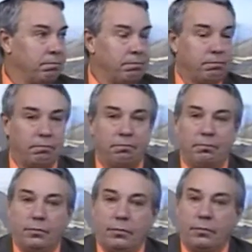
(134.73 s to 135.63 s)

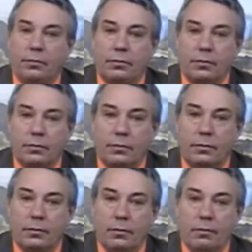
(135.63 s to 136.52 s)

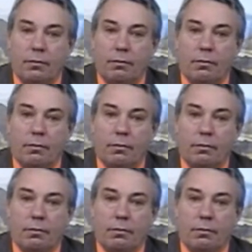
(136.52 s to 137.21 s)
(silence)